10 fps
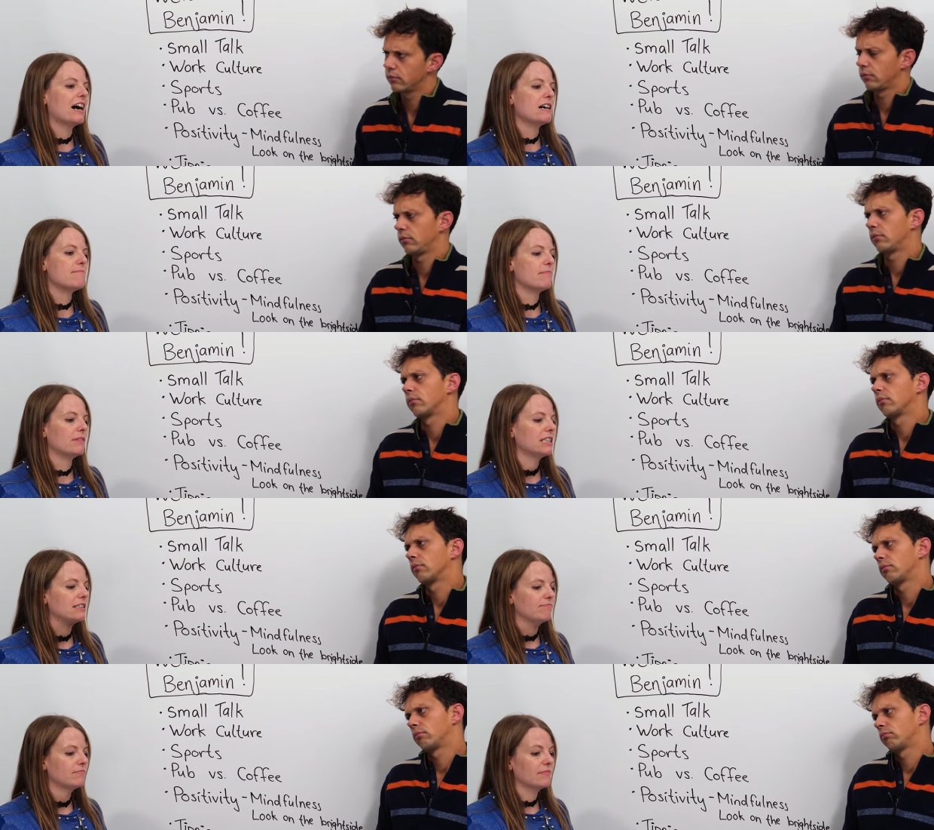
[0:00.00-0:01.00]
Speaker 1: um,
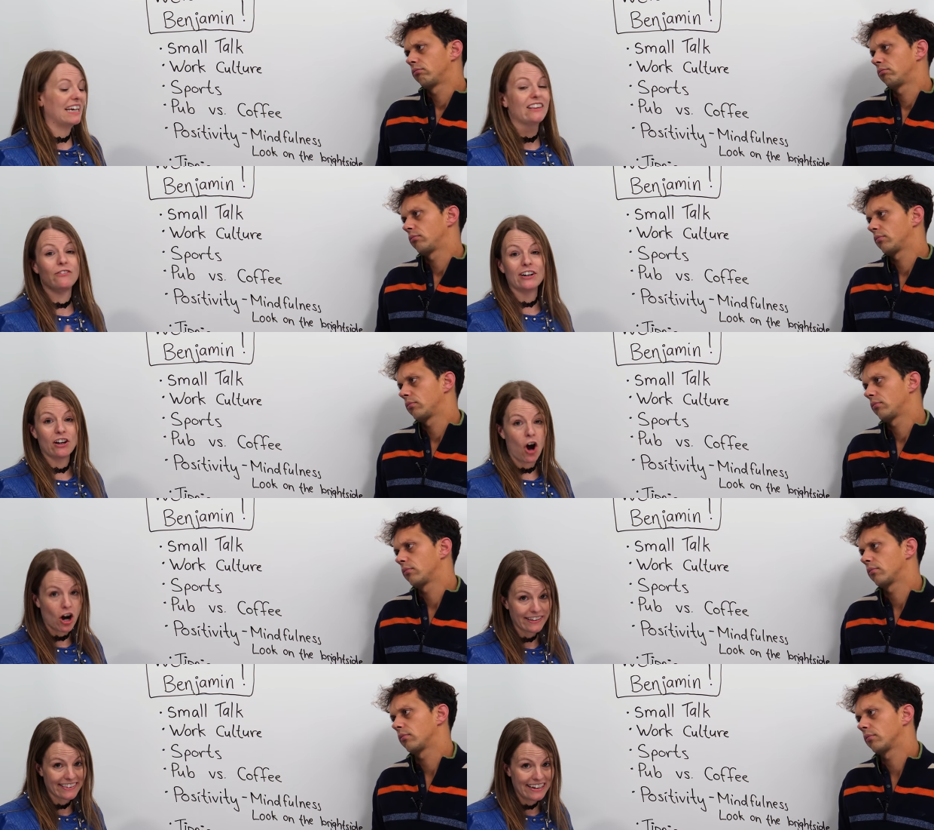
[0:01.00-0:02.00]
it's very
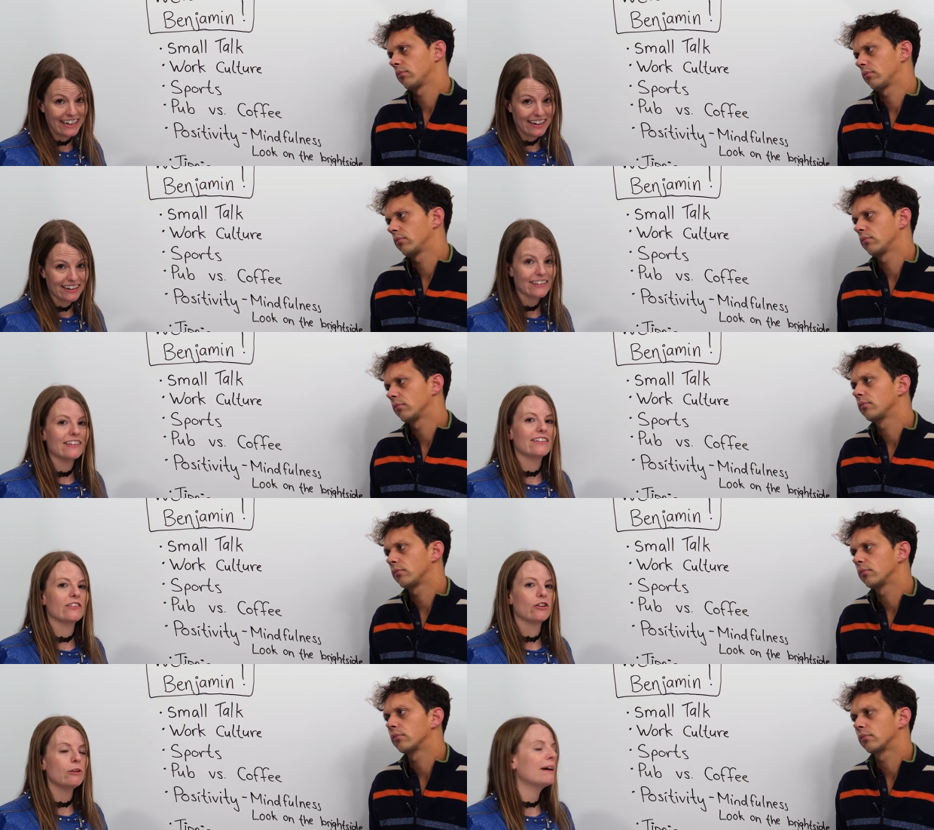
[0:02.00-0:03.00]
costly.
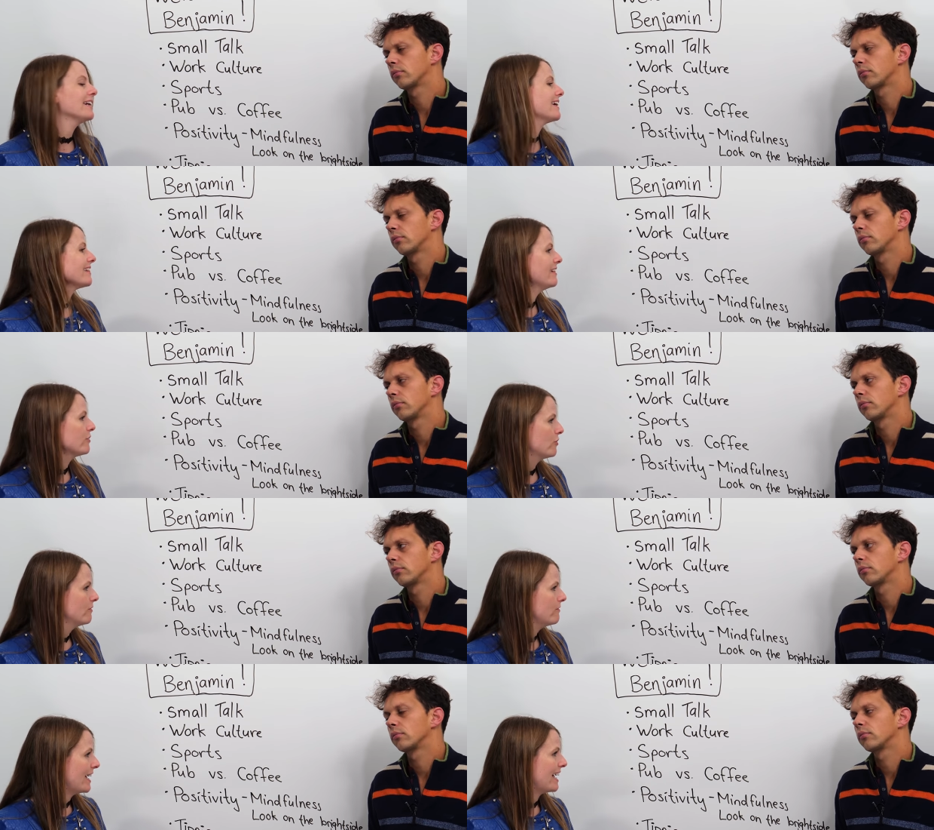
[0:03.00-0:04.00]
So you might get these
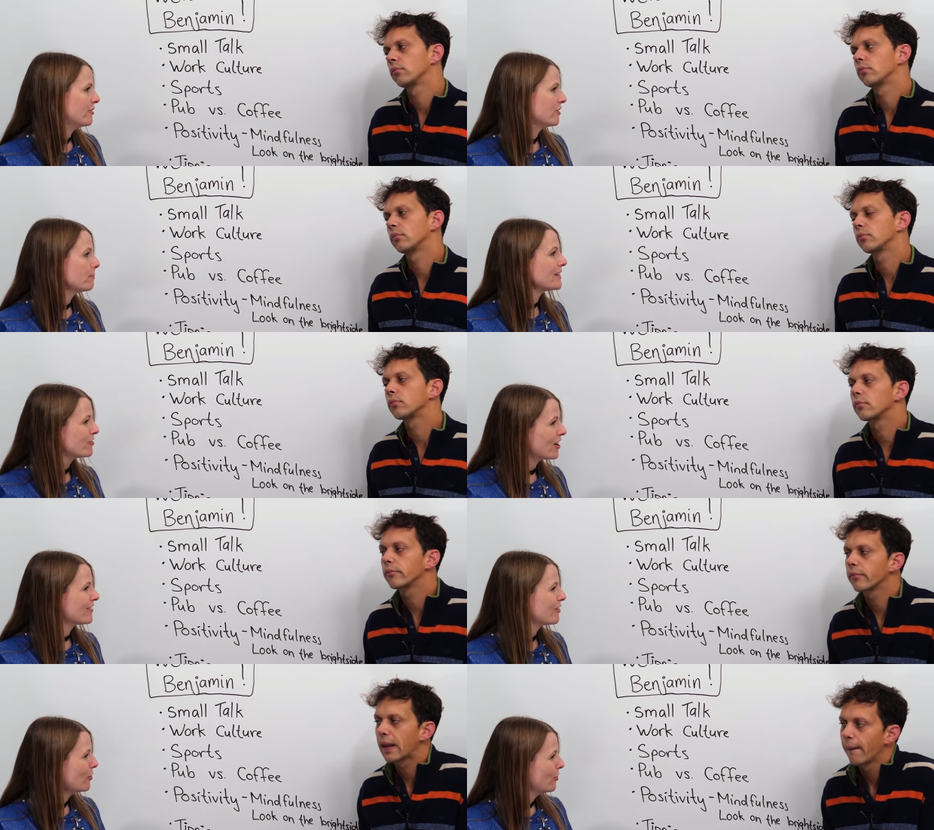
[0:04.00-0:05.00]
vacations, but they're
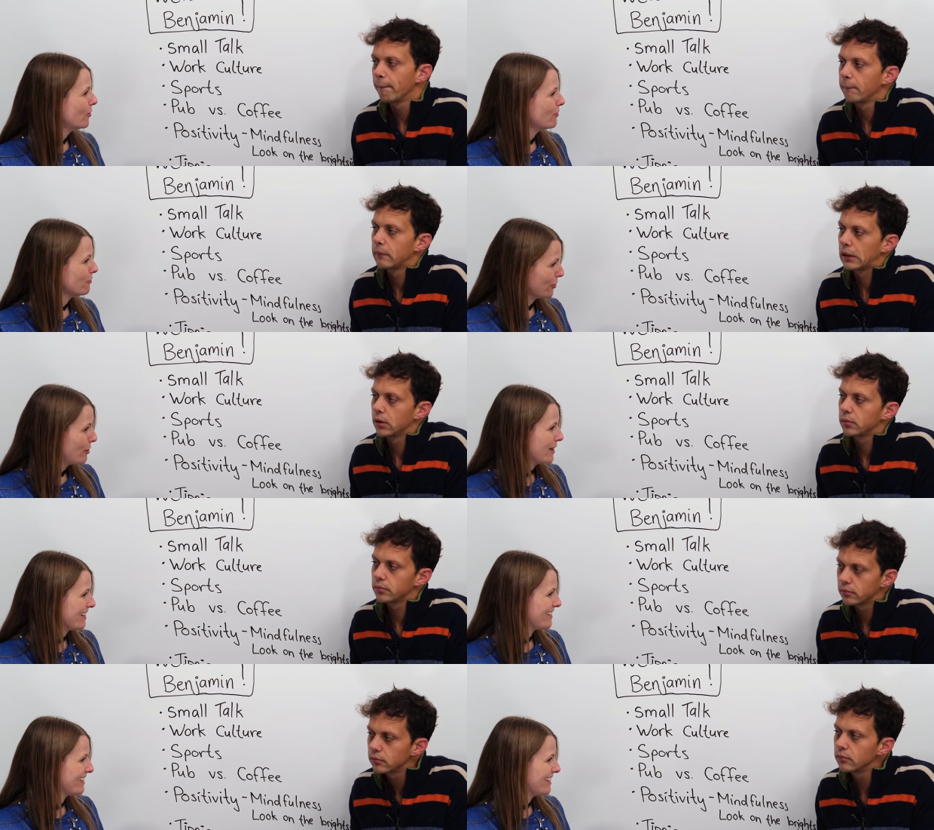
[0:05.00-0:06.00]
not so
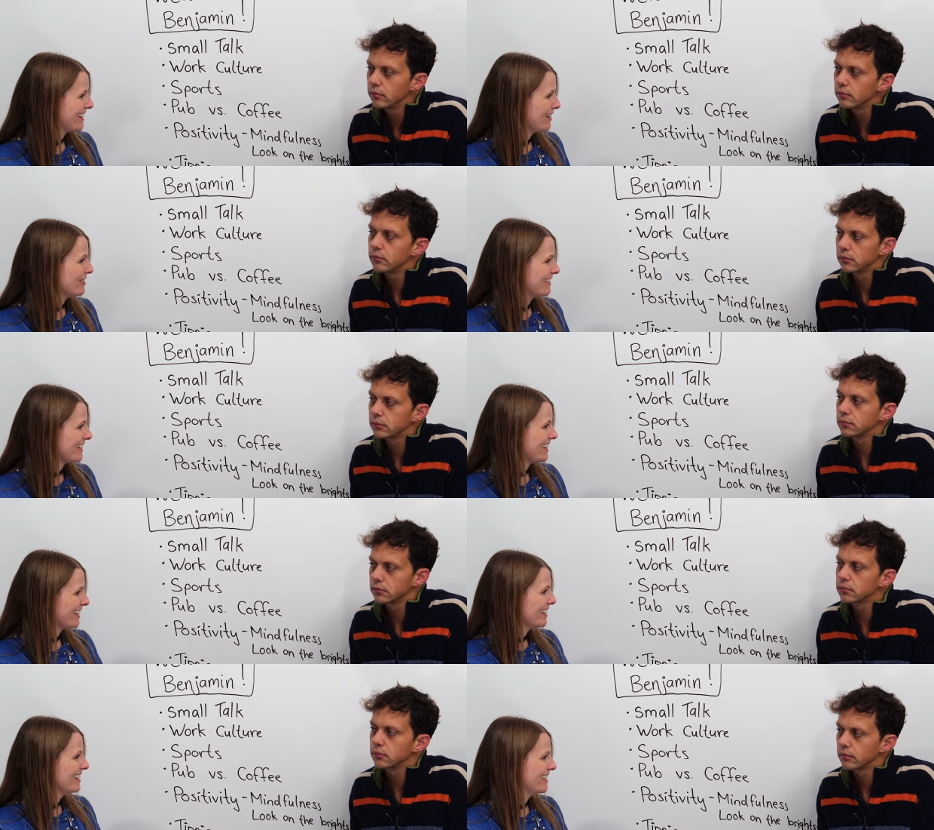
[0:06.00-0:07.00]
frequent,
Speaker 2: mm. I would
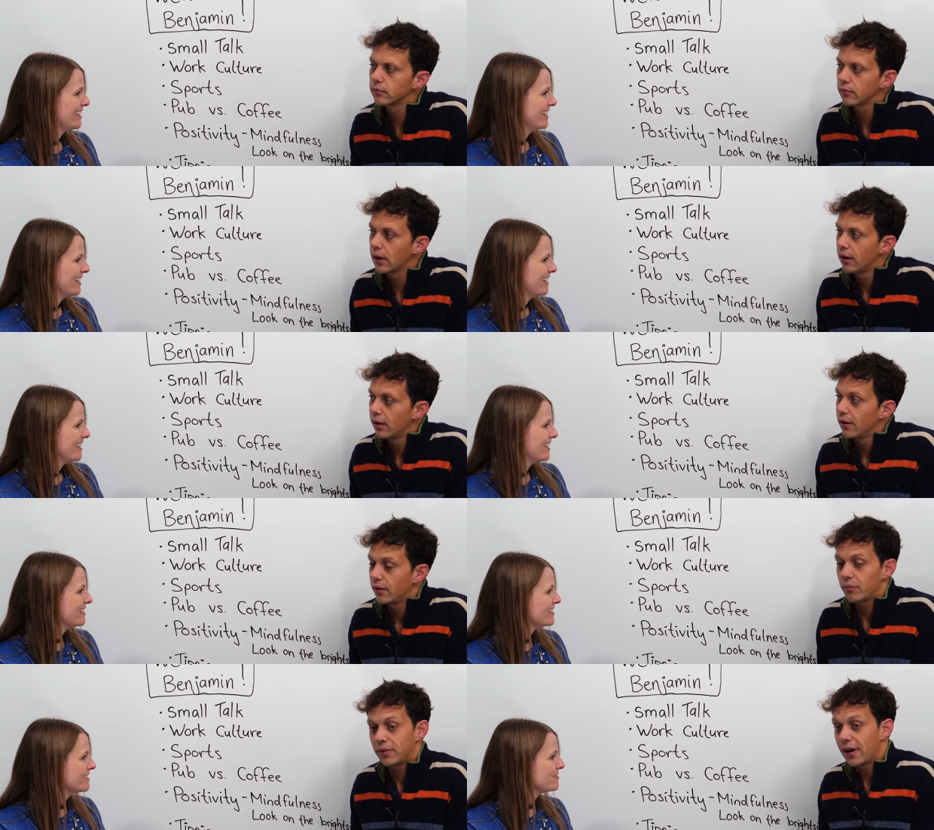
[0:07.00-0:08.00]
say.
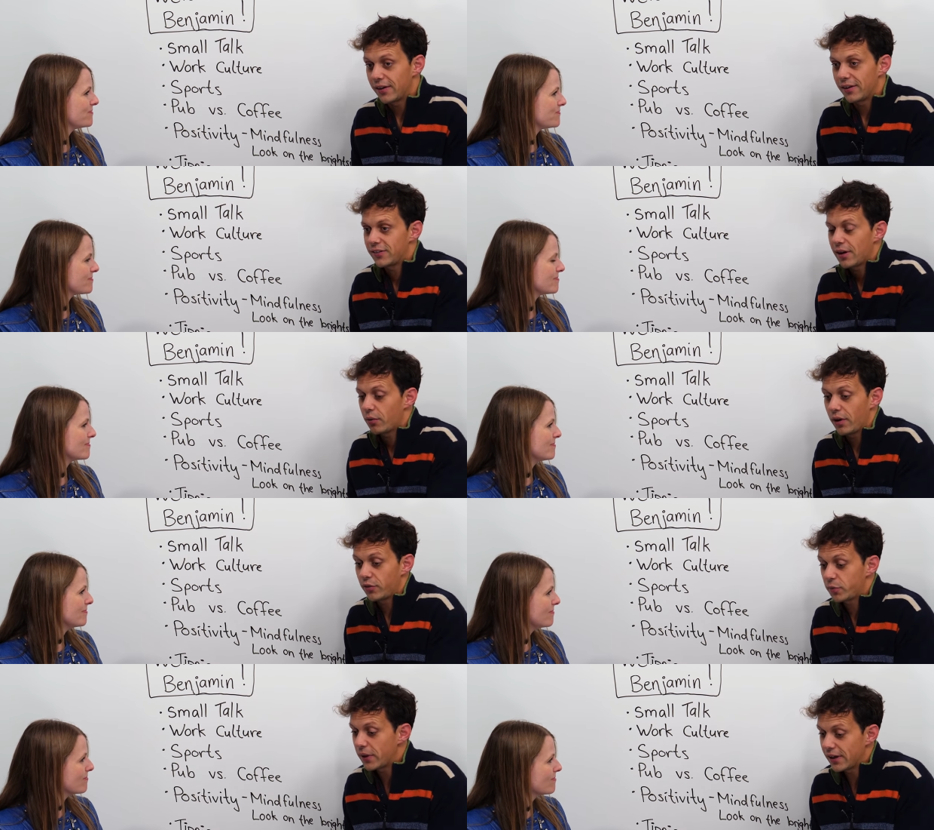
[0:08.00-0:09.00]
Yeah, it's. Well,
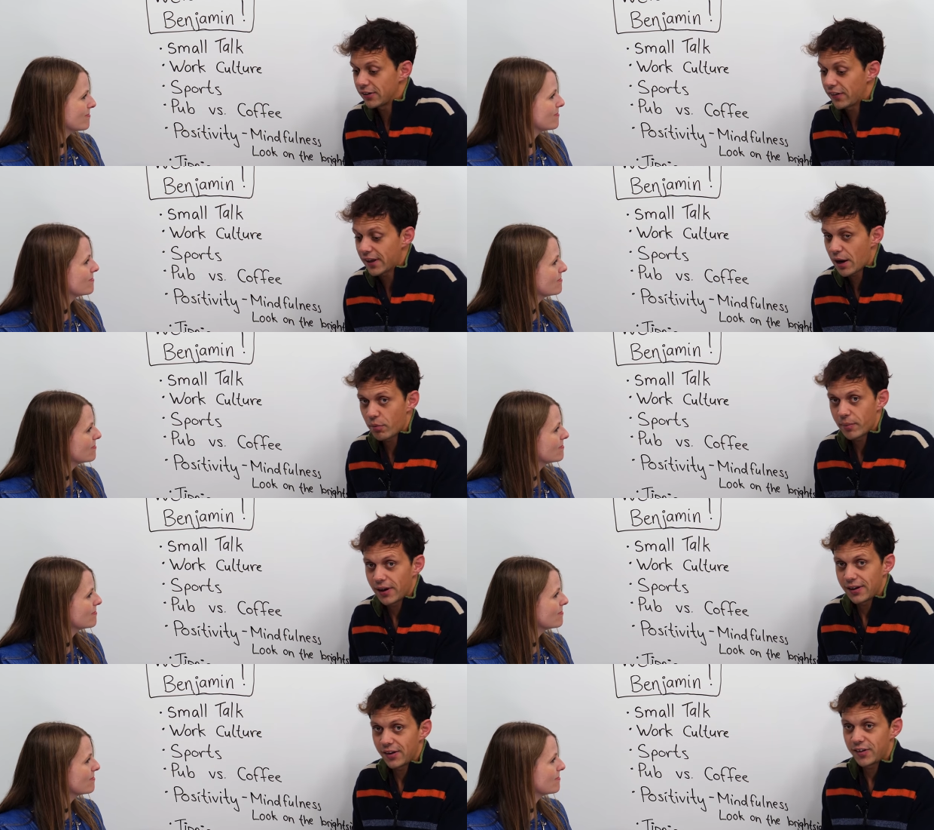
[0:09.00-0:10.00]
I was speaking to the
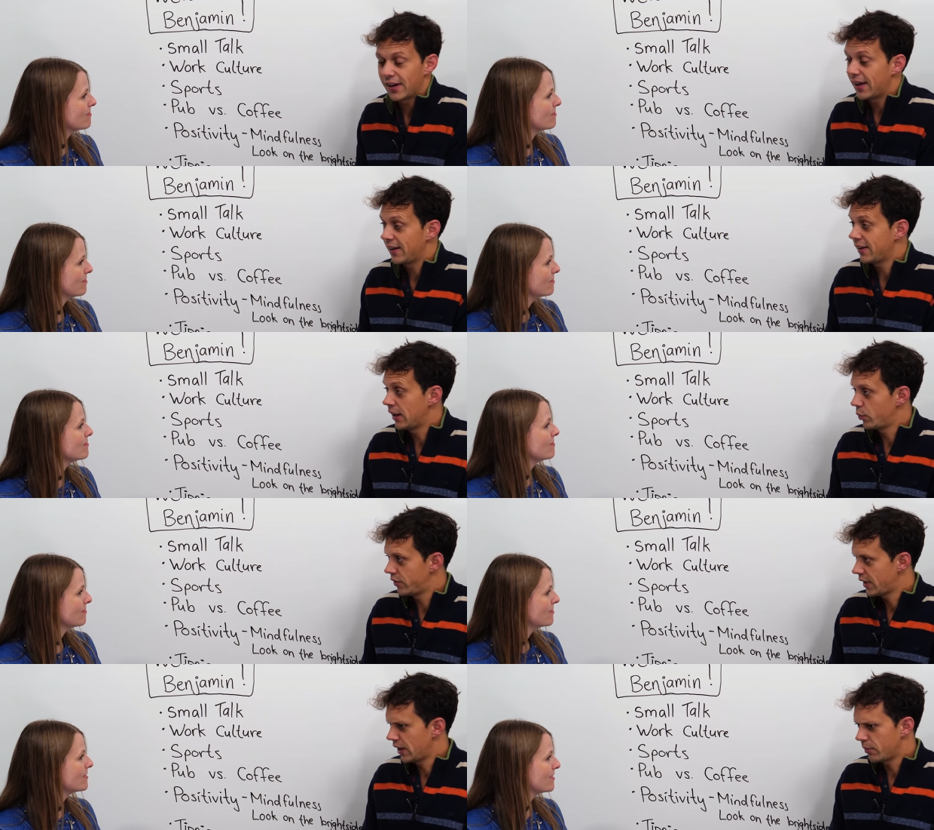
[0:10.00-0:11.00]
cameraman yesterday, and he
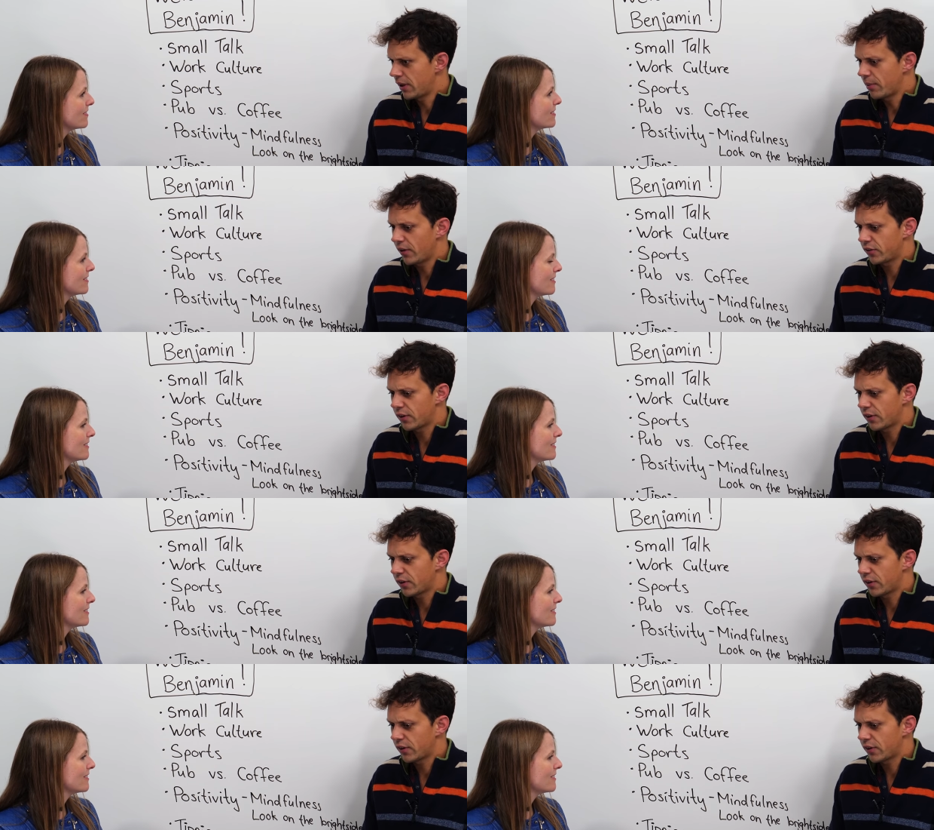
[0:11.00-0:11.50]
was telling me about